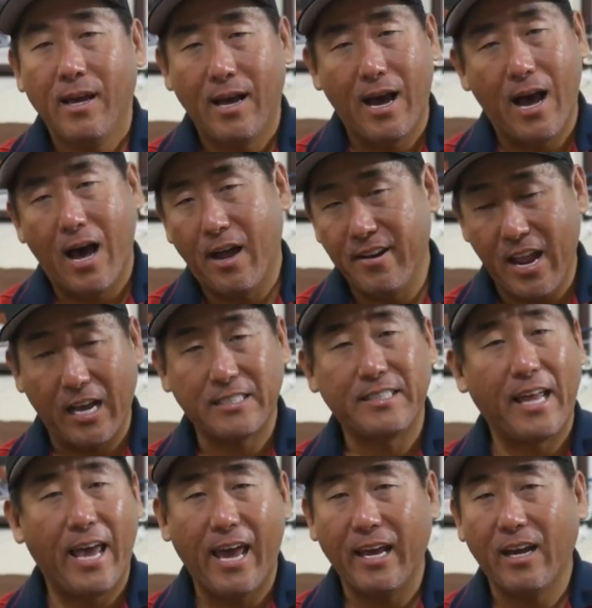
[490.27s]
Next
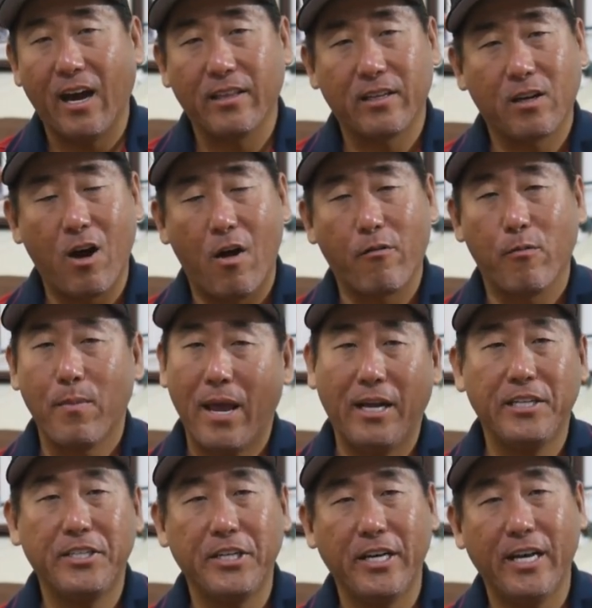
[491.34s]
day, got the
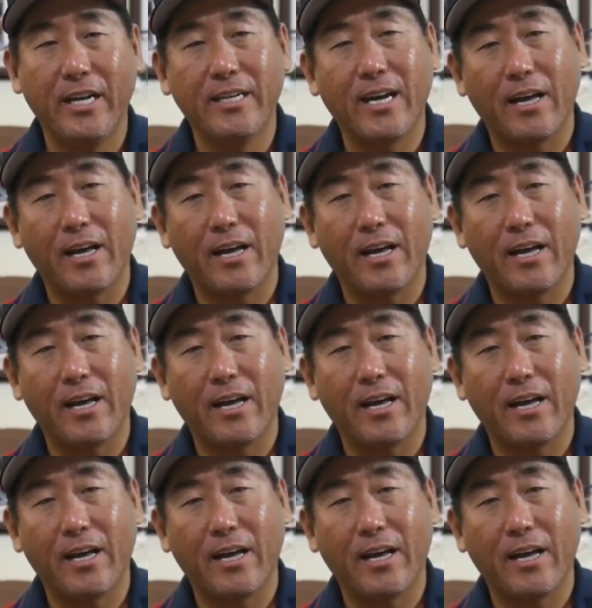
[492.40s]
confirmation,